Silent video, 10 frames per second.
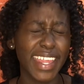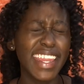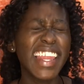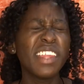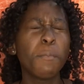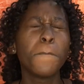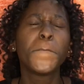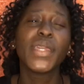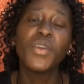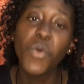
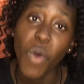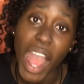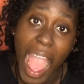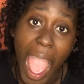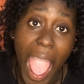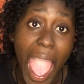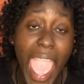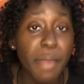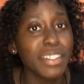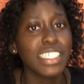nilipigwa.
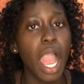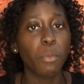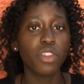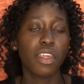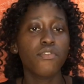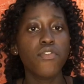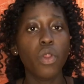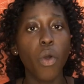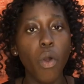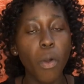Imagine I'm on the
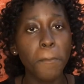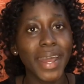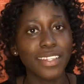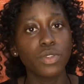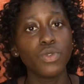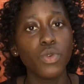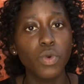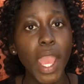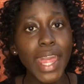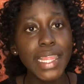floor, but
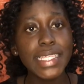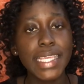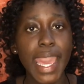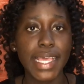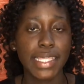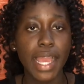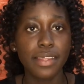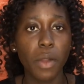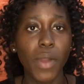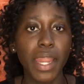no. These guys ata
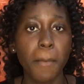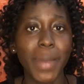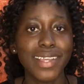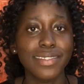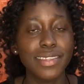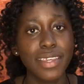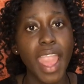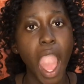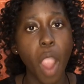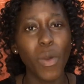hawana mercy,
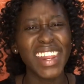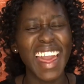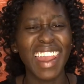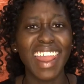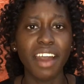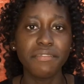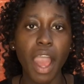hawana love,